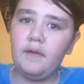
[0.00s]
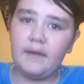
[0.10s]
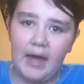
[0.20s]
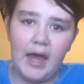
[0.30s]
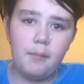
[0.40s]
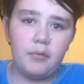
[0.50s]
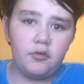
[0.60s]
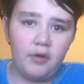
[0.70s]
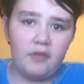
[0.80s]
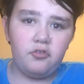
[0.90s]
the game
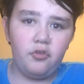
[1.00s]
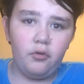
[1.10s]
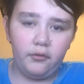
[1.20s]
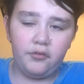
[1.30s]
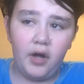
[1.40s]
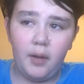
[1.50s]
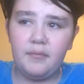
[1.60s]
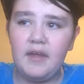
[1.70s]
crashes all the time.